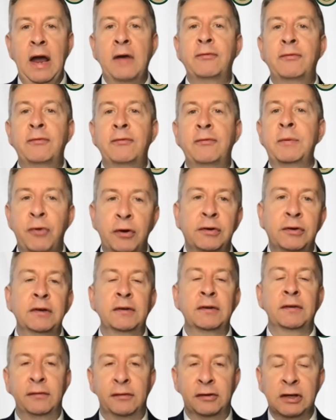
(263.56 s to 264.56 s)
every
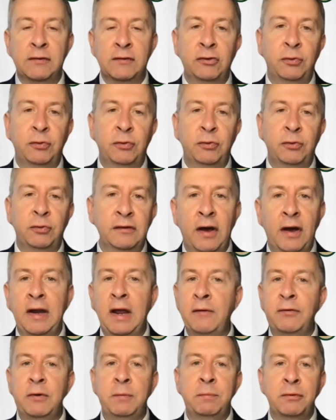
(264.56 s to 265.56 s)
product and service we
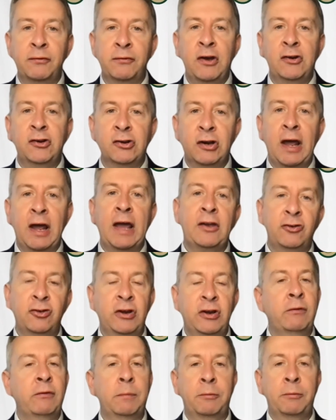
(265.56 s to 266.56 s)
design, every professional
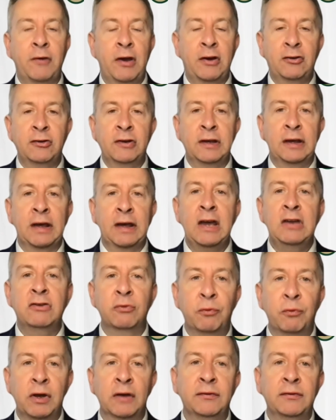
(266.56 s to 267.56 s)
action, every professional
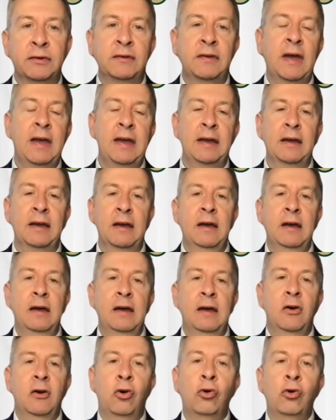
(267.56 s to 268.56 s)
engagement we undertake,
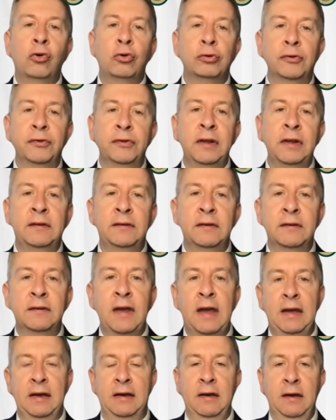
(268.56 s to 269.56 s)
all need
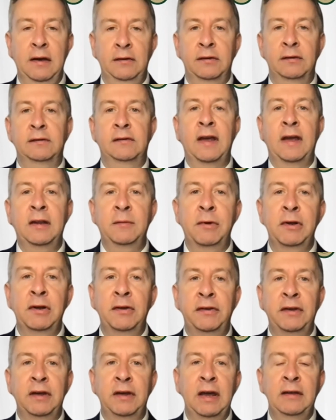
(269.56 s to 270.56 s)
to take
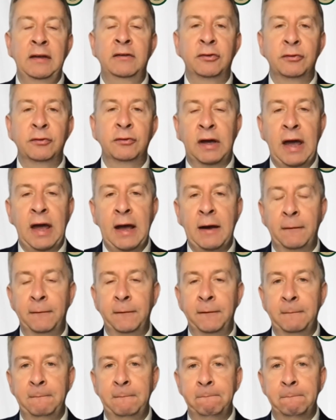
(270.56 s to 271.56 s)
sustainability into
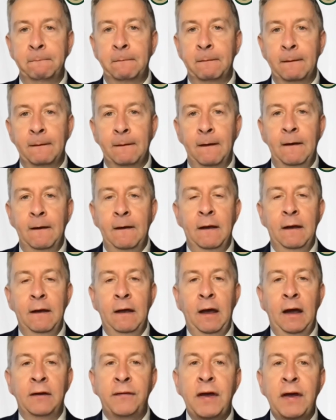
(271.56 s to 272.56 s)
account.
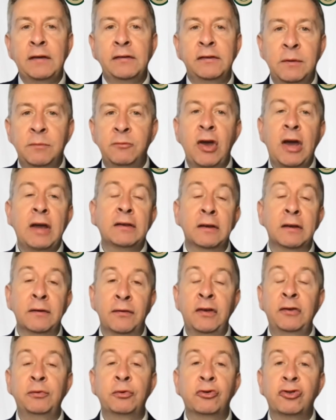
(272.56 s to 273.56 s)
And if that's the objective,
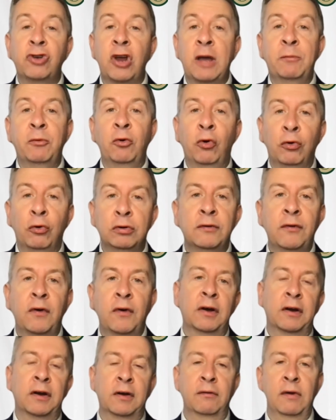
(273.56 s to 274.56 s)
this will shape all of
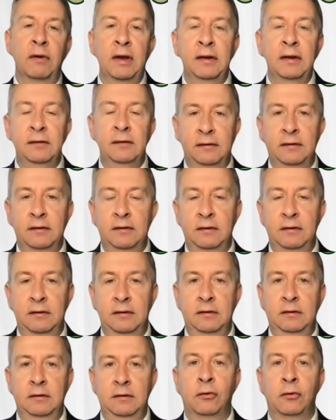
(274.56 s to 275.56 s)
our careers,
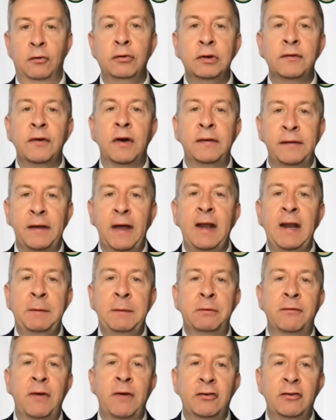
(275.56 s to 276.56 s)
all of our daily
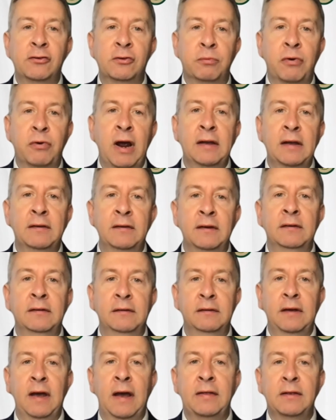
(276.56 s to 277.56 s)
professional
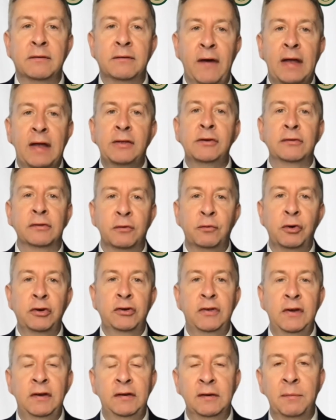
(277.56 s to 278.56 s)
practice, and the values on
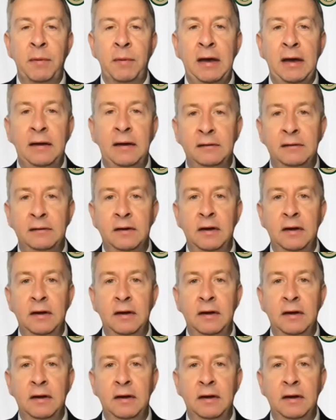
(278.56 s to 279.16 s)
which these are based.